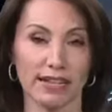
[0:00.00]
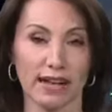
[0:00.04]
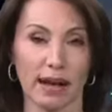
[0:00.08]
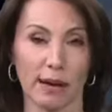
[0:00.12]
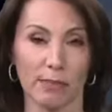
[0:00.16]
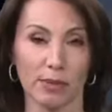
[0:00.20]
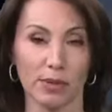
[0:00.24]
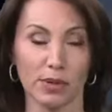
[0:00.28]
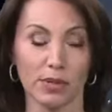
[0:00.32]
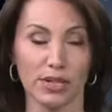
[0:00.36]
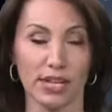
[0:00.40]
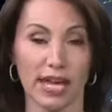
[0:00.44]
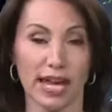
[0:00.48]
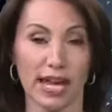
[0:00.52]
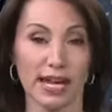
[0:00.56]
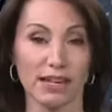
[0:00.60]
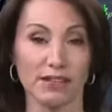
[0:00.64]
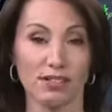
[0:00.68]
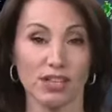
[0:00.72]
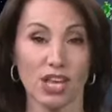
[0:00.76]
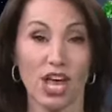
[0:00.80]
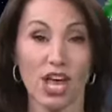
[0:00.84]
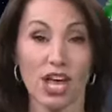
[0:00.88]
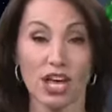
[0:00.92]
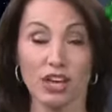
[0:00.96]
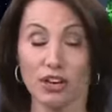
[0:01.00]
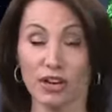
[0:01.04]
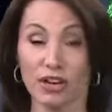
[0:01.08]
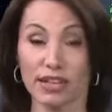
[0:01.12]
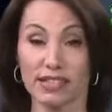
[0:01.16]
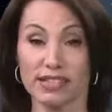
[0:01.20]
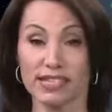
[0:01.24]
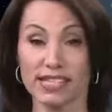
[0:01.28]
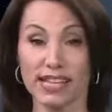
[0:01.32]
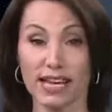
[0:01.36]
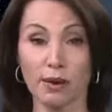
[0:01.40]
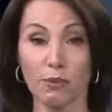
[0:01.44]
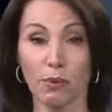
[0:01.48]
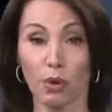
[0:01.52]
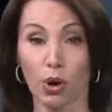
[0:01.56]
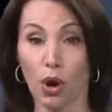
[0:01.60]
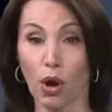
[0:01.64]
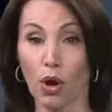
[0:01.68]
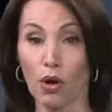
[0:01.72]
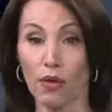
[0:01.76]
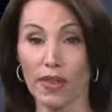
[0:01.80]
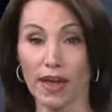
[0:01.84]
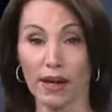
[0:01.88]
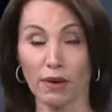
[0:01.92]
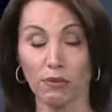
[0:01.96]
couple of days, you can see where
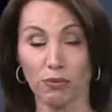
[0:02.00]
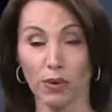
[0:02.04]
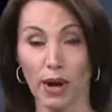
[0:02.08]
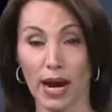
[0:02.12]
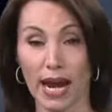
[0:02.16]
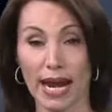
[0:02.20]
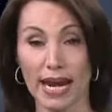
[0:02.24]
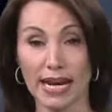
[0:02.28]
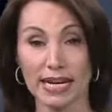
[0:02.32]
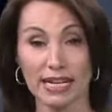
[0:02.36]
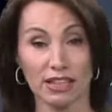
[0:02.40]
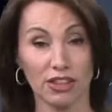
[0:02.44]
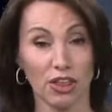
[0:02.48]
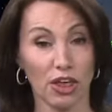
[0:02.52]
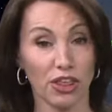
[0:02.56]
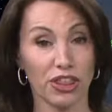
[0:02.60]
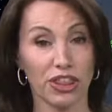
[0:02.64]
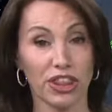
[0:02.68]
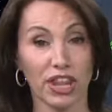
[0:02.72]
all that rain and the